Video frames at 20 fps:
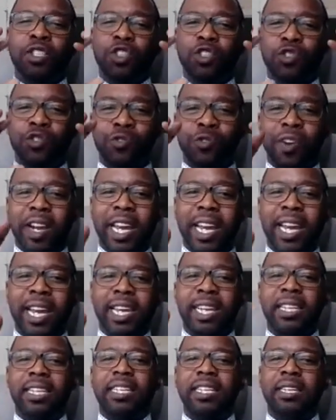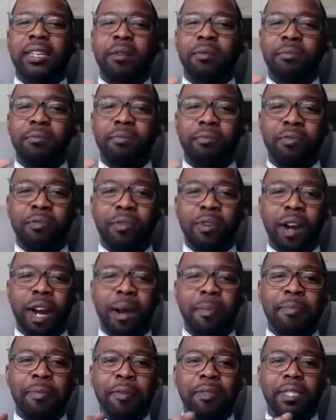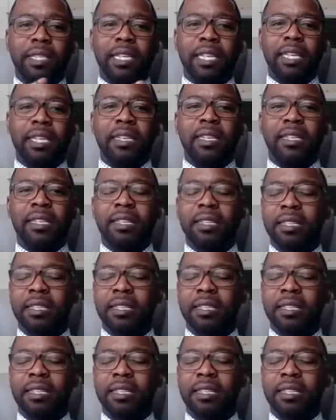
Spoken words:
trained properly.